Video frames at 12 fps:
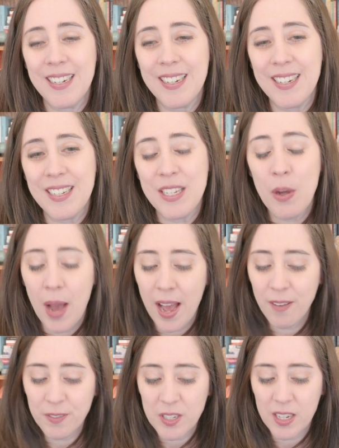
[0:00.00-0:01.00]
You
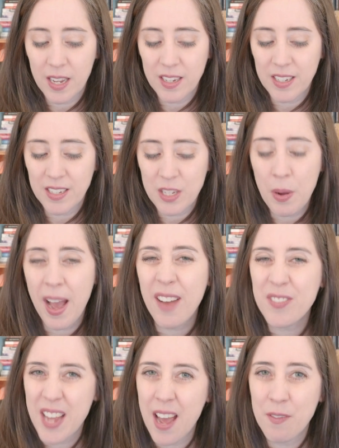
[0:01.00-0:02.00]
have to
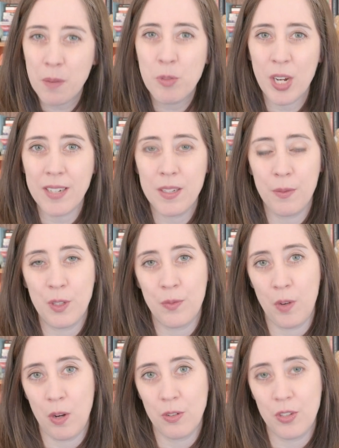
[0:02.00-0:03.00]
have objectives
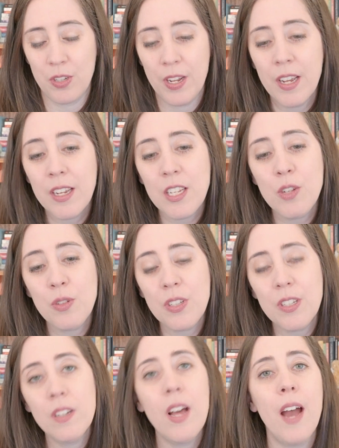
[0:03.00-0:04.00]
first. You
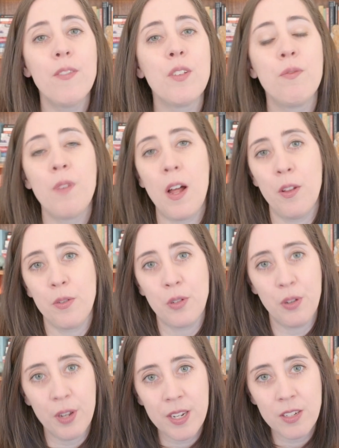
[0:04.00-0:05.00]
still have to follow
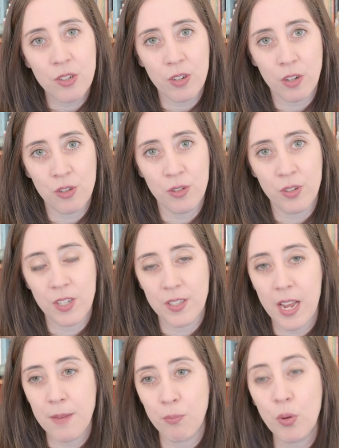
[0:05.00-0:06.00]
good instructional
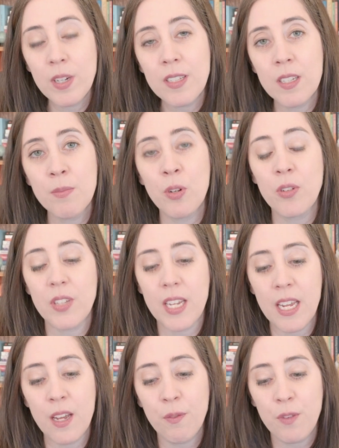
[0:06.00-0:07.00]
design principles
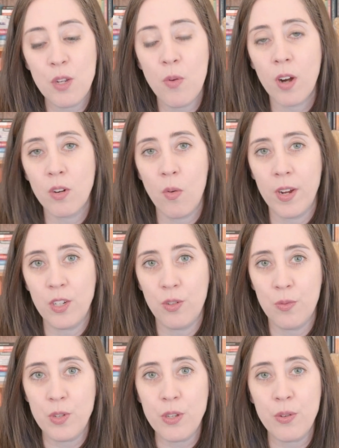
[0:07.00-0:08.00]
if you are going to
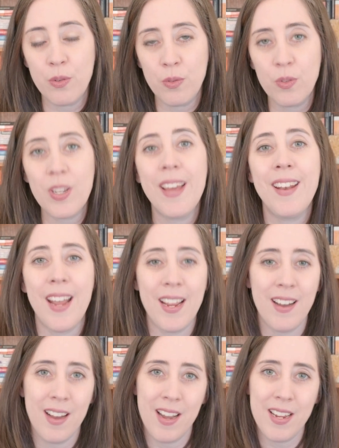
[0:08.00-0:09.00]
use an
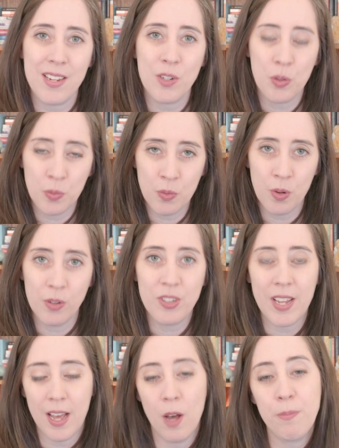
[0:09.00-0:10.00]
AI tool
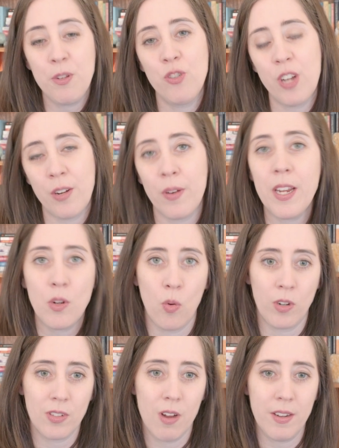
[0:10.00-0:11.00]
to help you generate
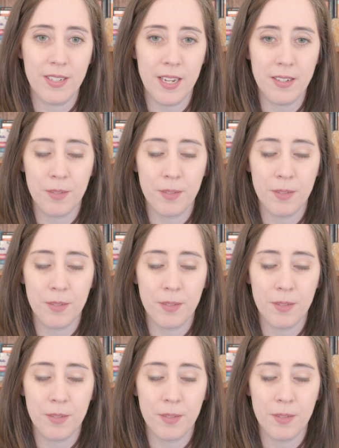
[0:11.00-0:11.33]
course content.